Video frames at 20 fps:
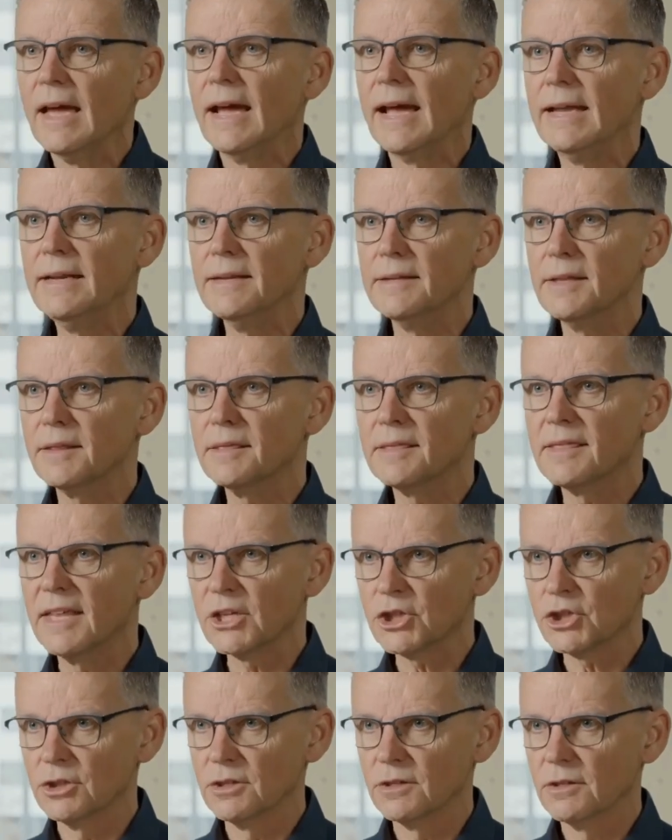In this
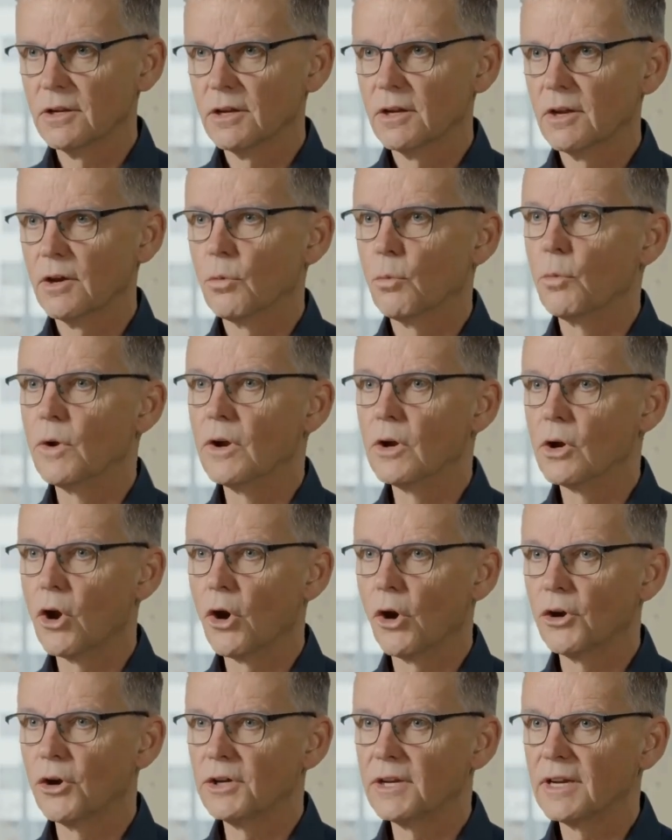session, we
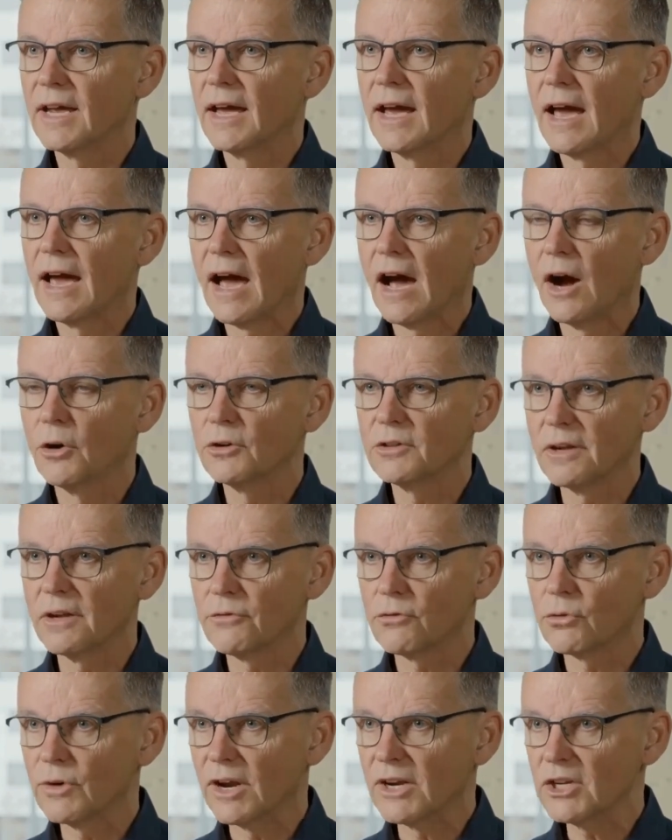learned how
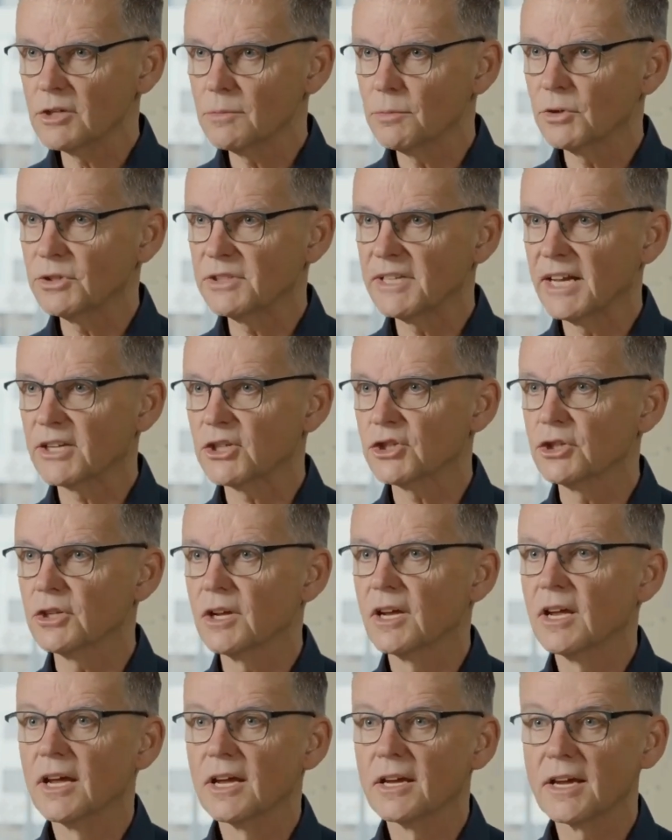differential
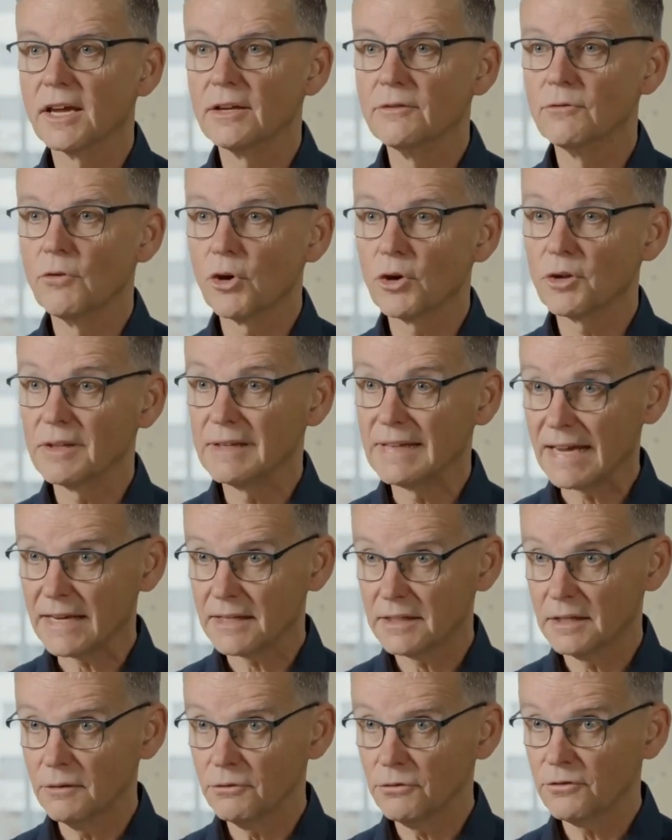protection can work
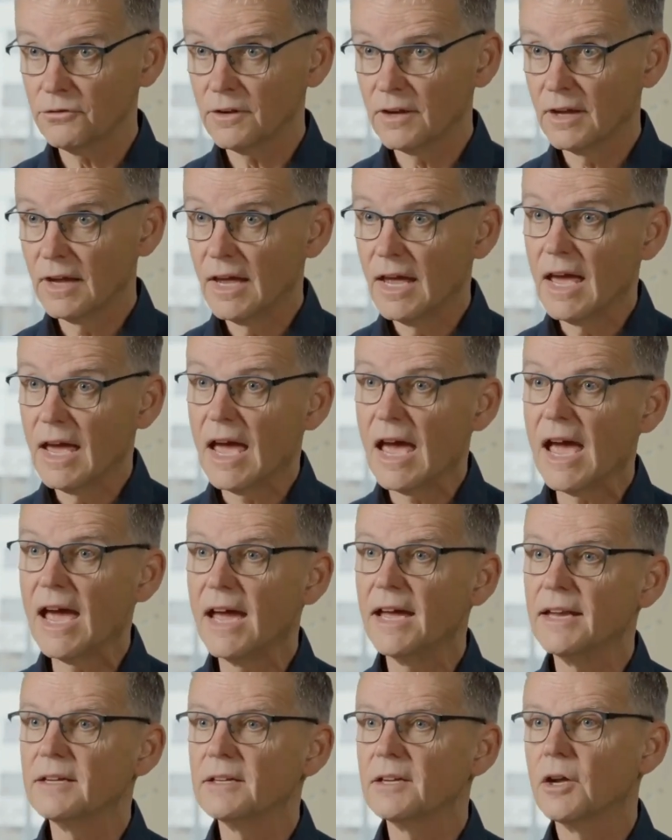selective
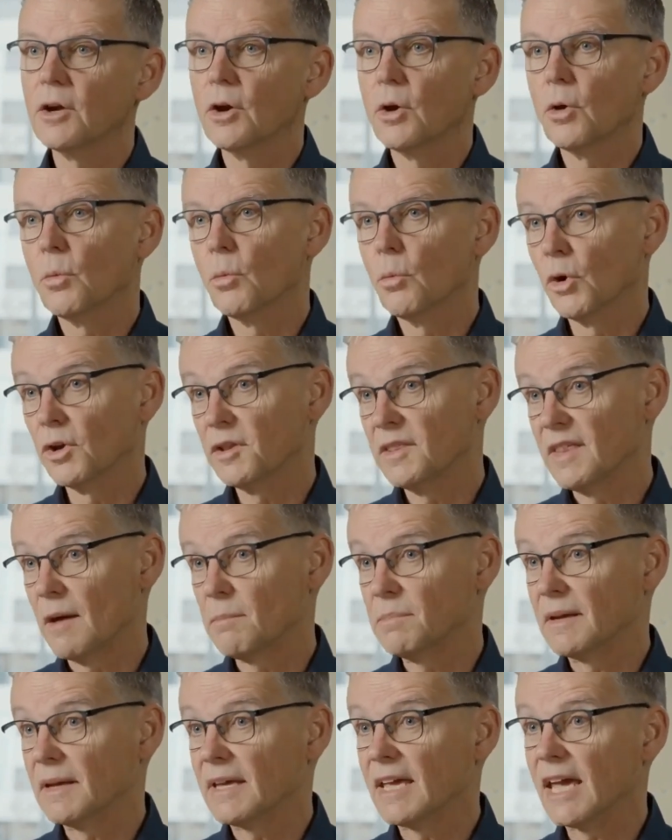and what the
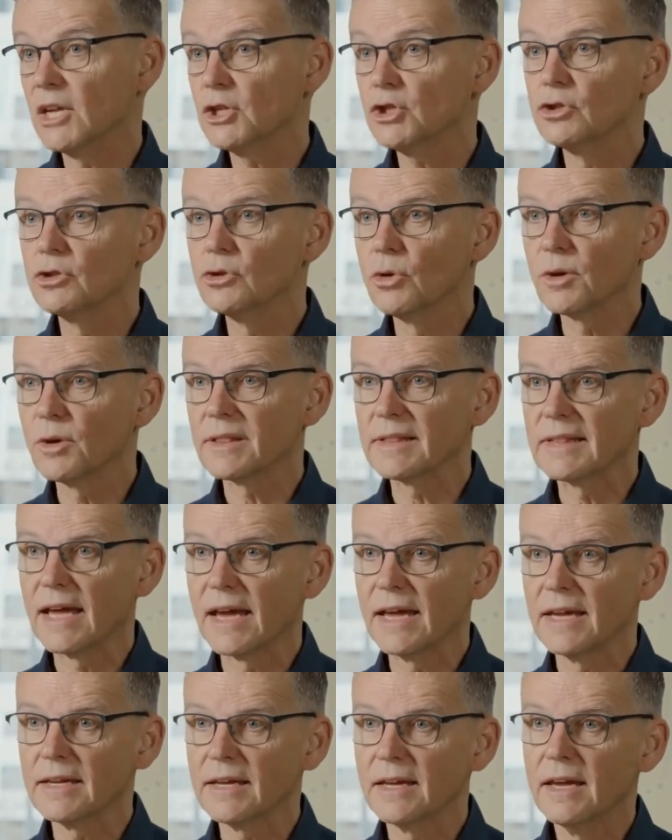application looks
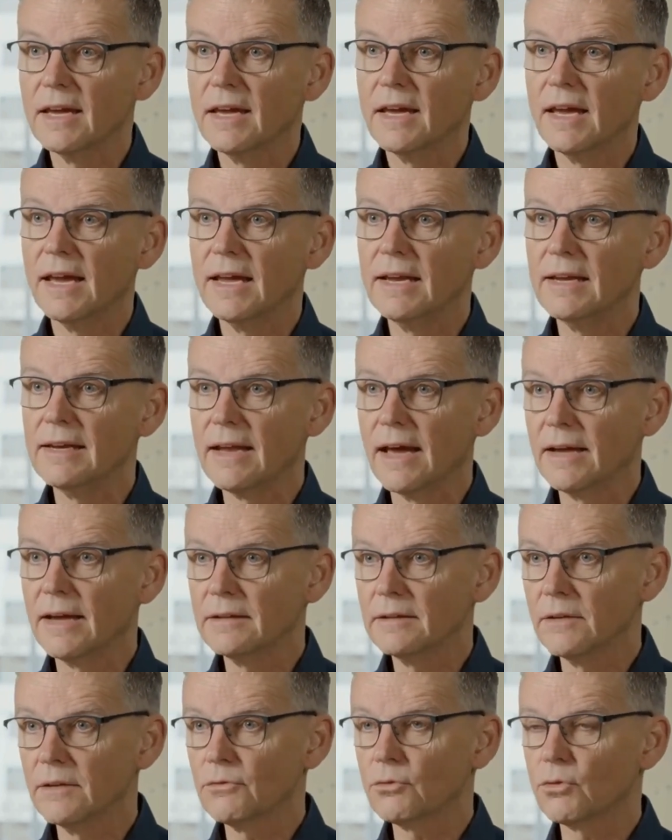like in
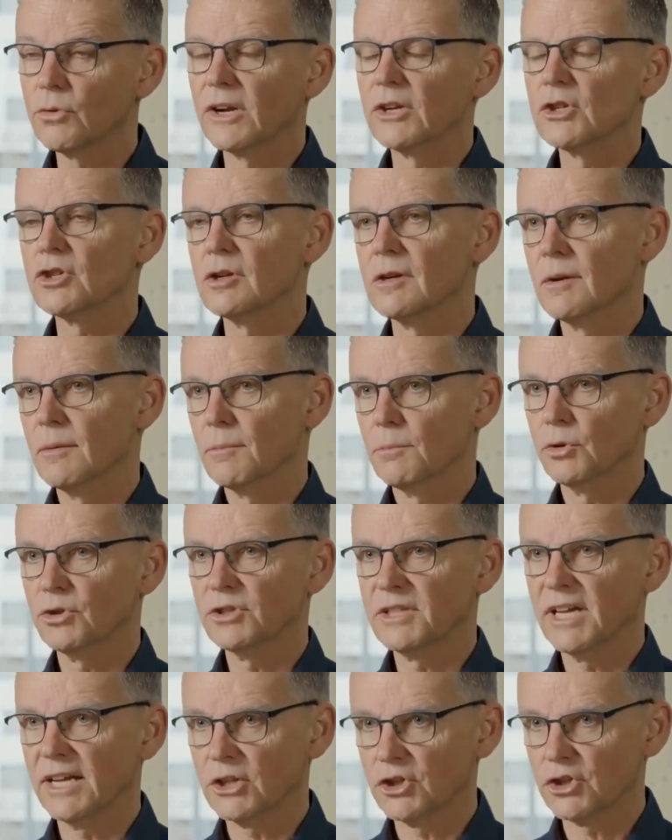line differential
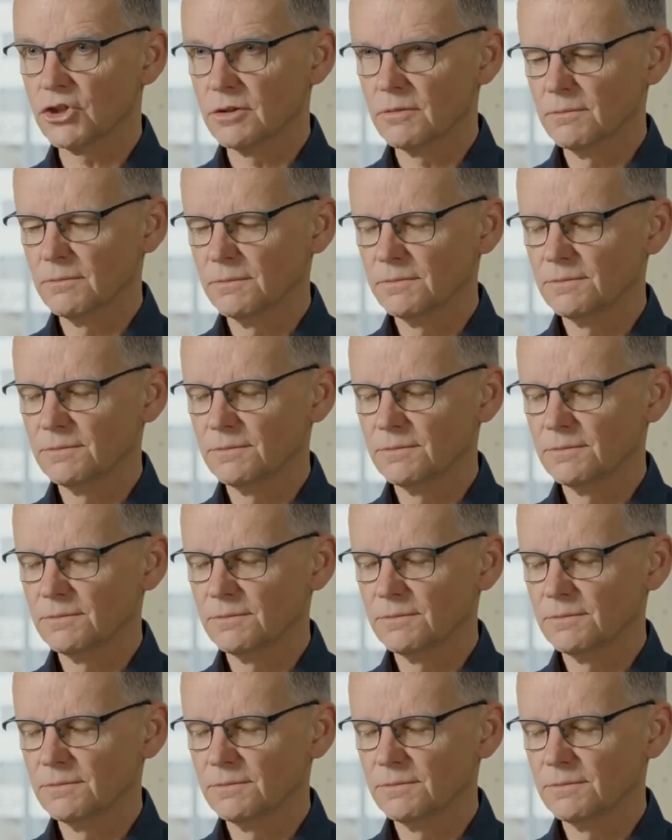protection.